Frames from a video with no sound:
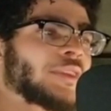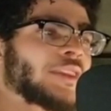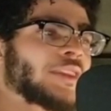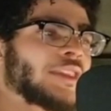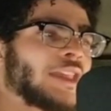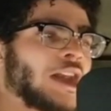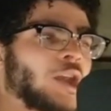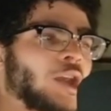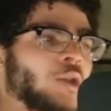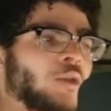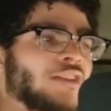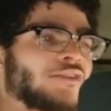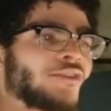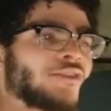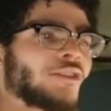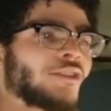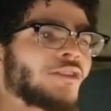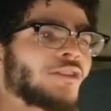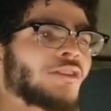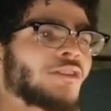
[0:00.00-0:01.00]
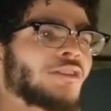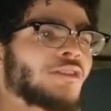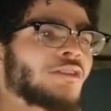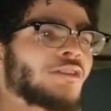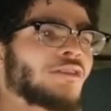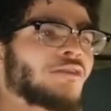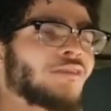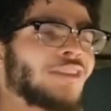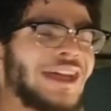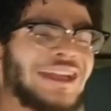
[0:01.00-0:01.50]
However,
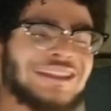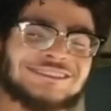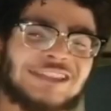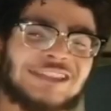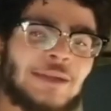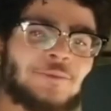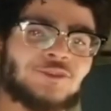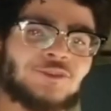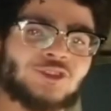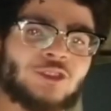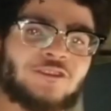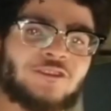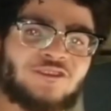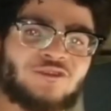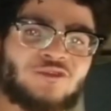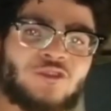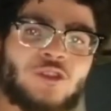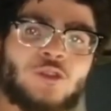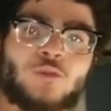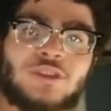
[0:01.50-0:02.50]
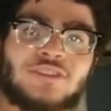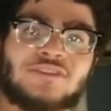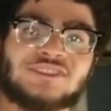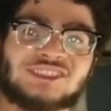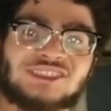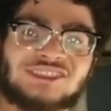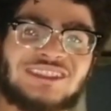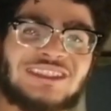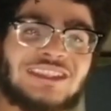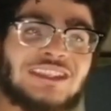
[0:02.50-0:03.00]
last episode, from what we've
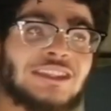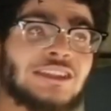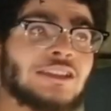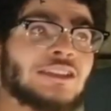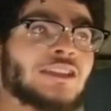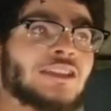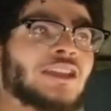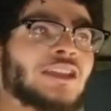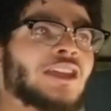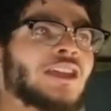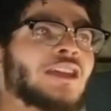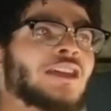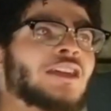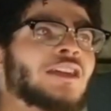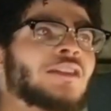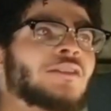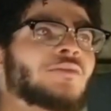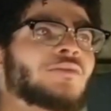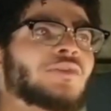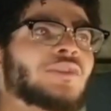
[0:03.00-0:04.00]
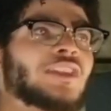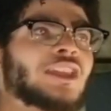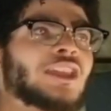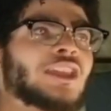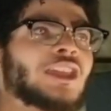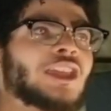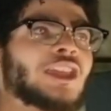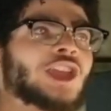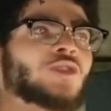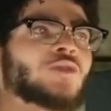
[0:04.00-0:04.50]
seen,
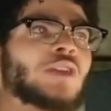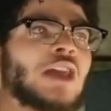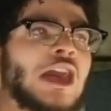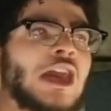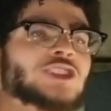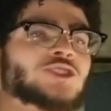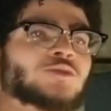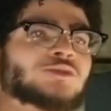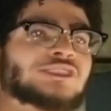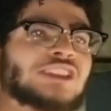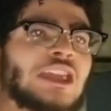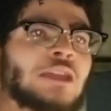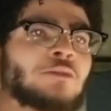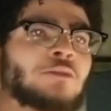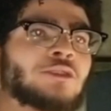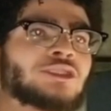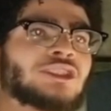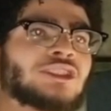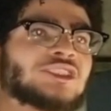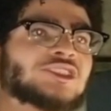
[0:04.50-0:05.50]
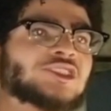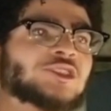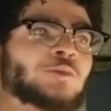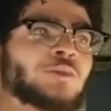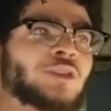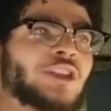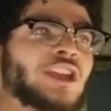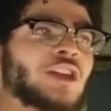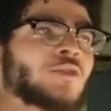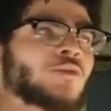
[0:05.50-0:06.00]
Inuyasha was able to
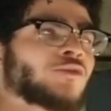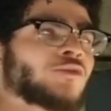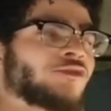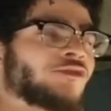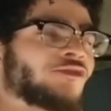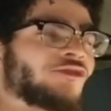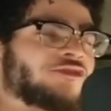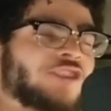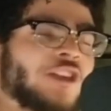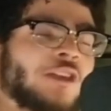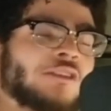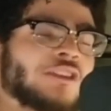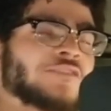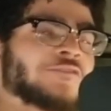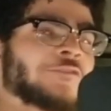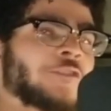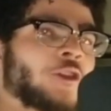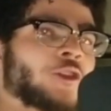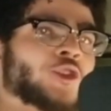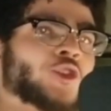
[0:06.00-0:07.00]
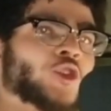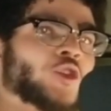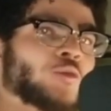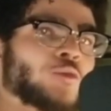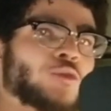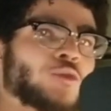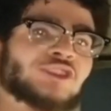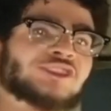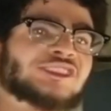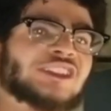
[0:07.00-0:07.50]
display a very
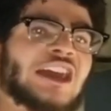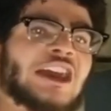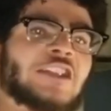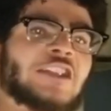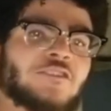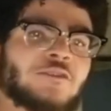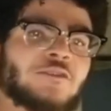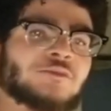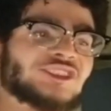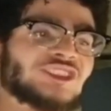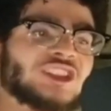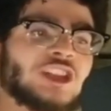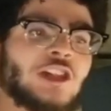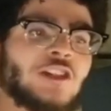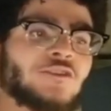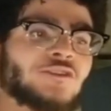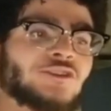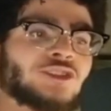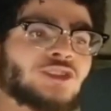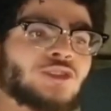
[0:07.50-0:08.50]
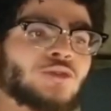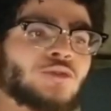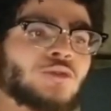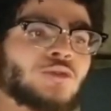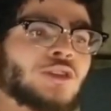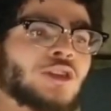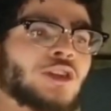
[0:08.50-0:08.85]
vulnerable side of himself to